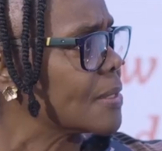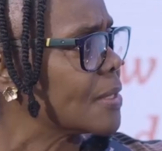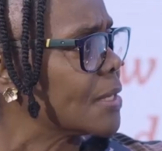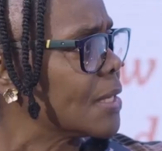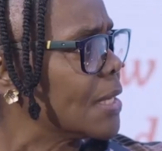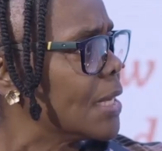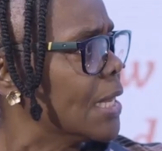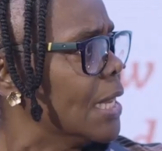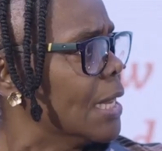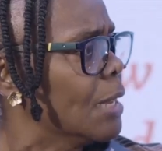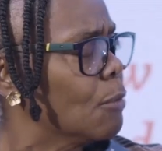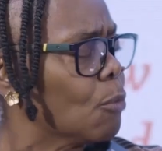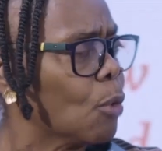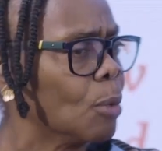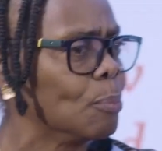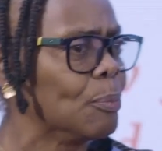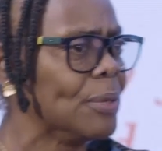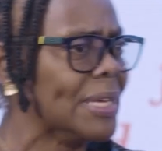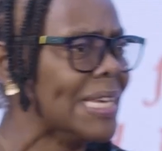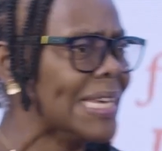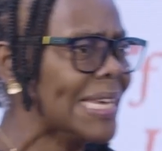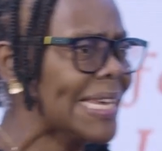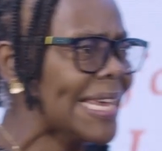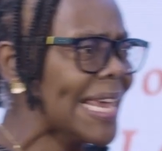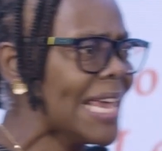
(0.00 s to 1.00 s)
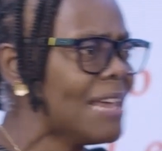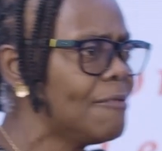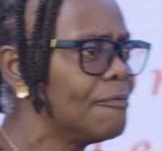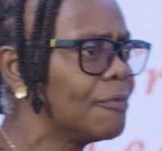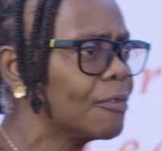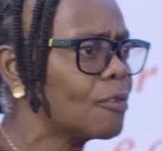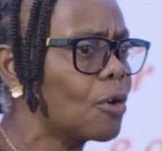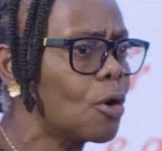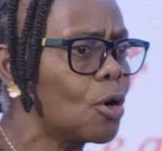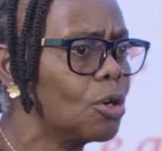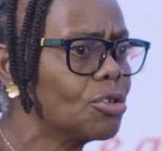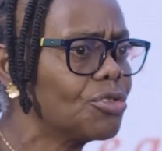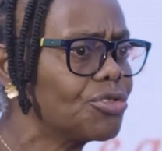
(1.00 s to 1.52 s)
mm. or behave
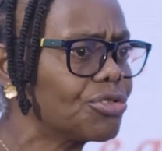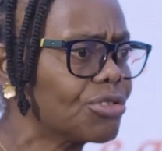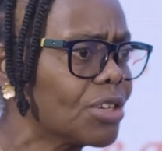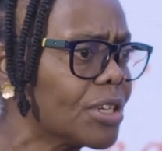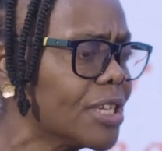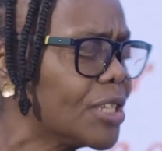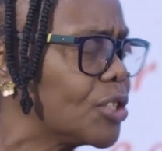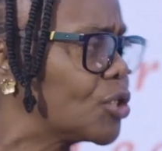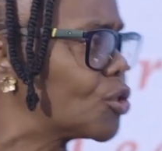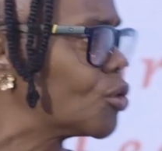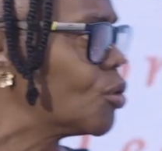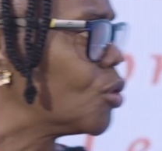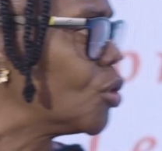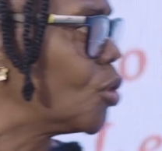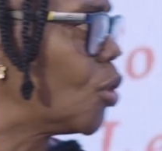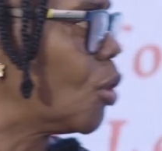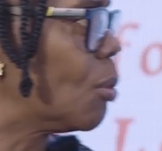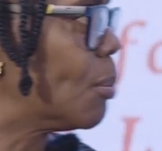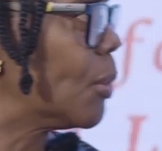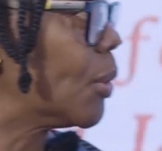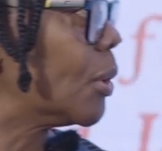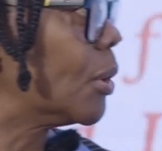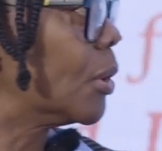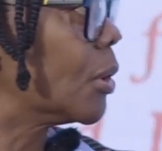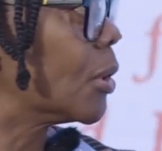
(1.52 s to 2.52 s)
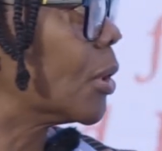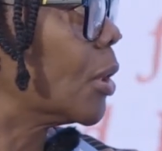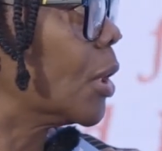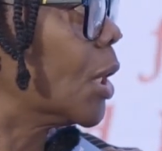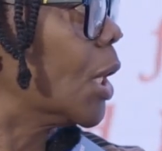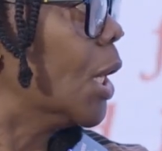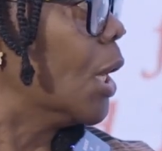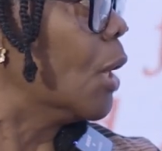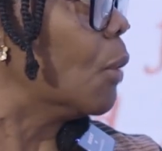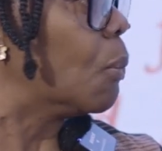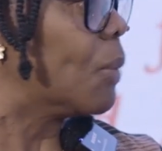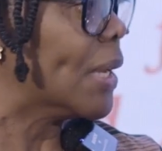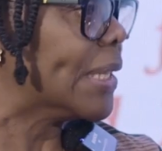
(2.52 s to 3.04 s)
contrary to normal?
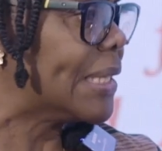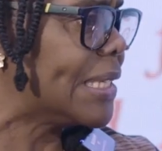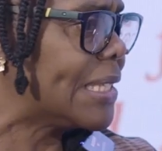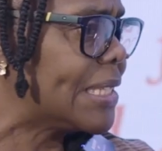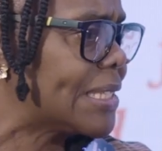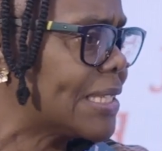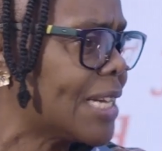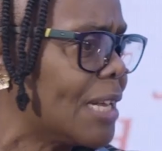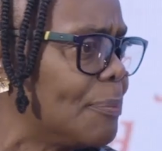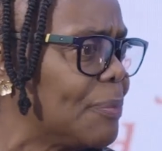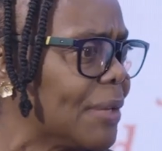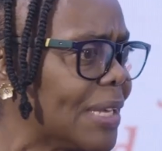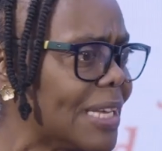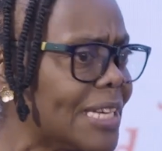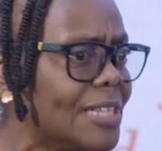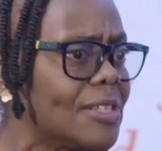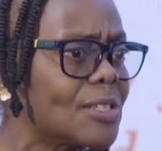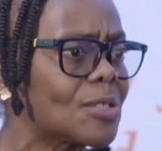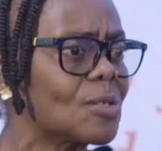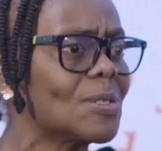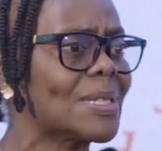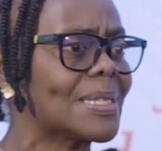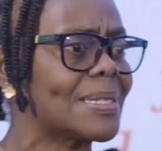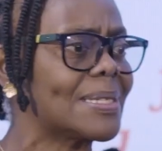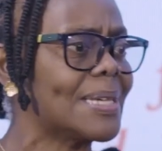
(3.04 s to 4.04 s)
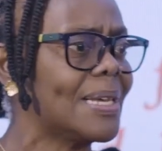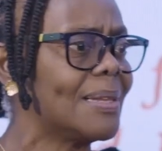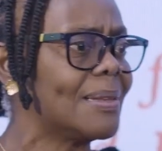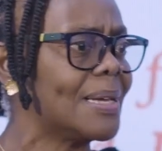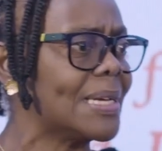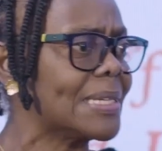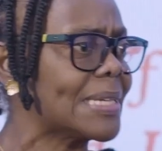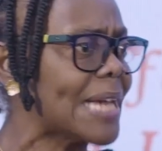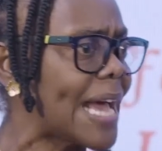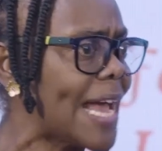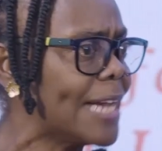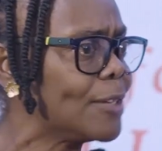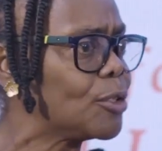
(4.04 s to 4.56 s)
Mm. When the child begins to say
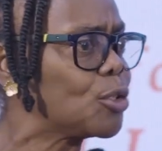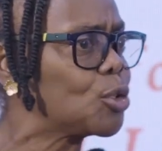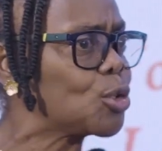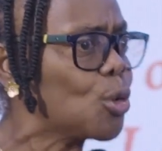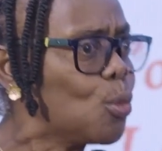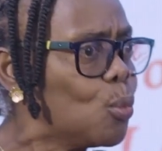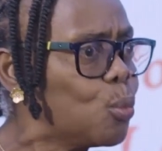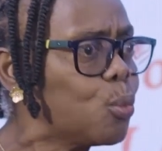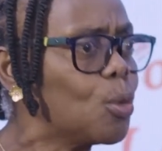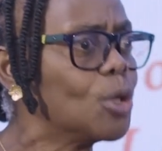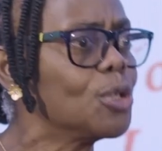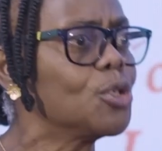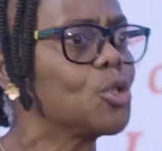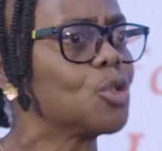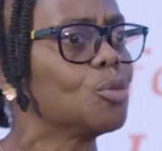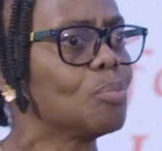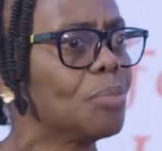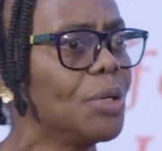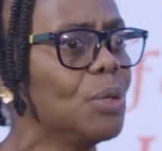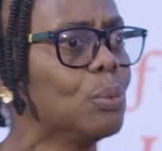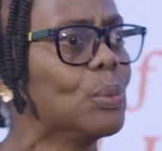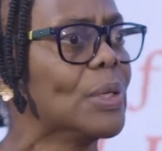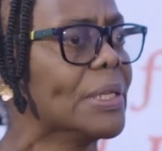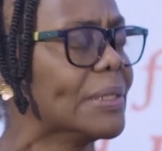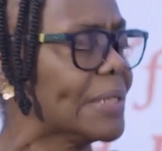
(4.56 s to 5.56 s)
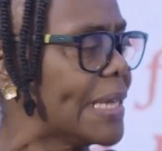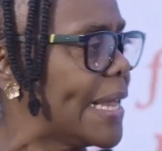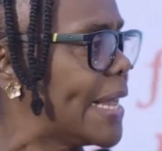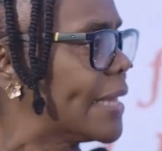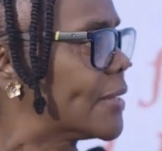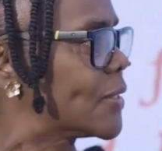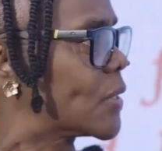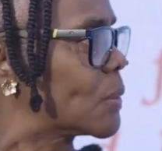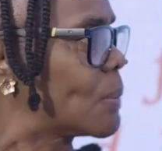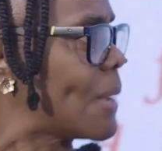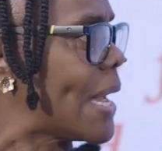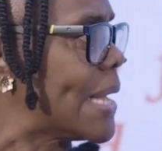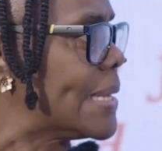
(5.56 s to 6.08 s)
that, I don't want to be with
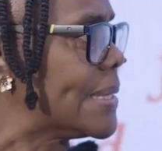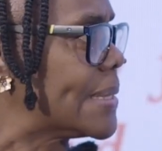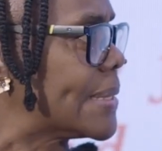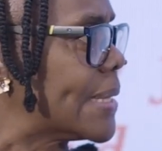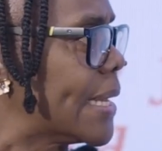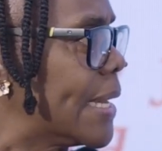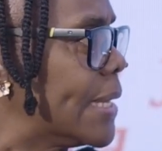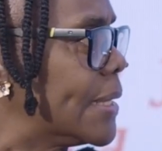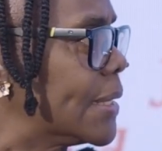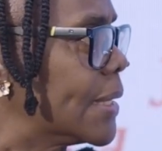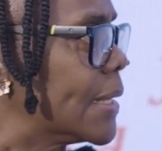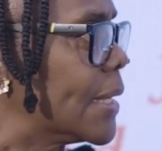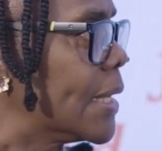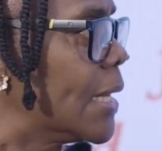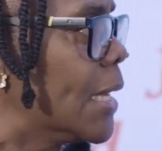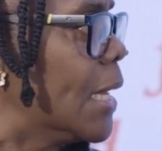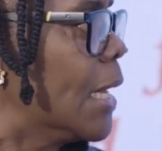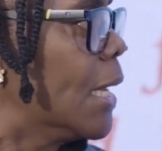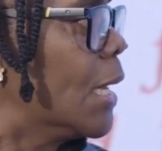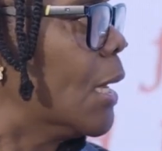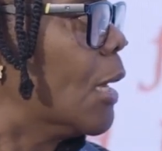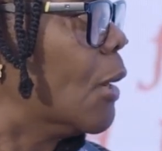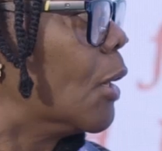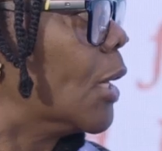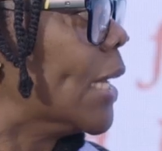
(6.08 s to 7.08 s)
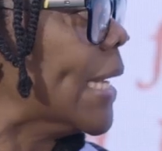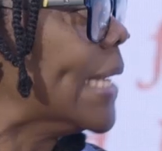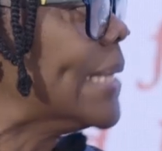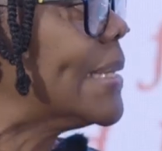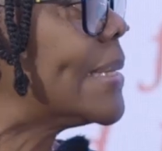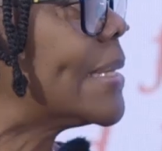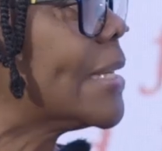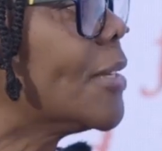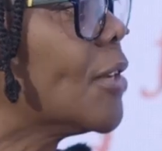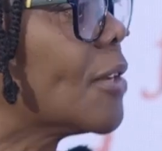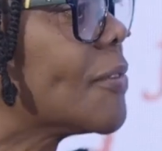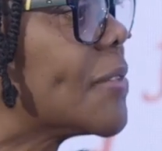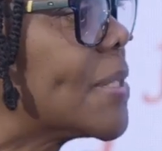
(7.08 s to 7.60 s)
X, Y, Z, mm.
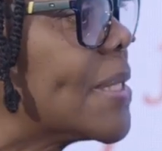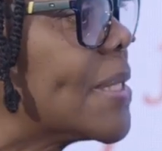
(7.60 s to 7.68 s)
instead of